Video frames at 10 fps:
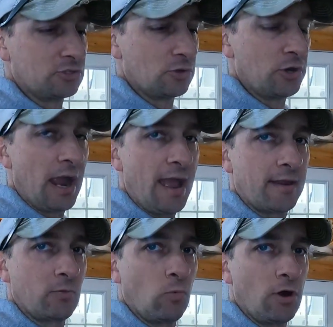So you're
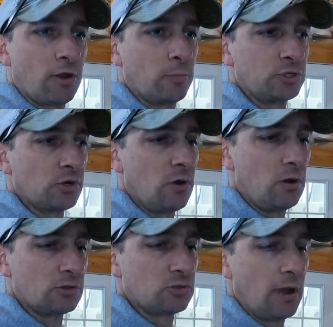adding water, but you're
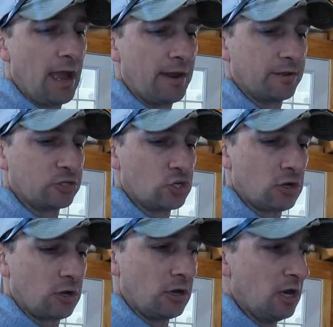also adding
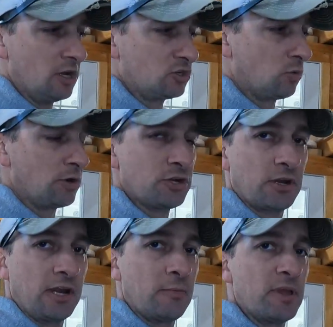sugar, to where you're
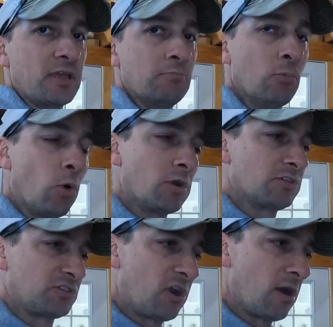going to end up making more
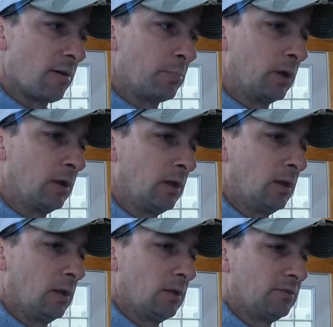syrup
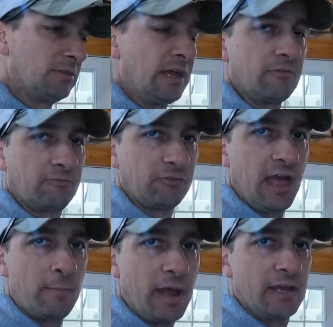for
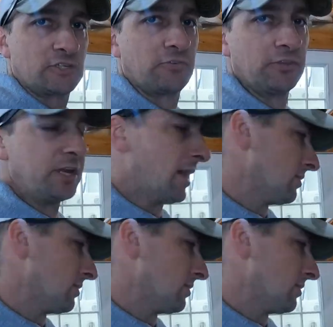that batch for the day.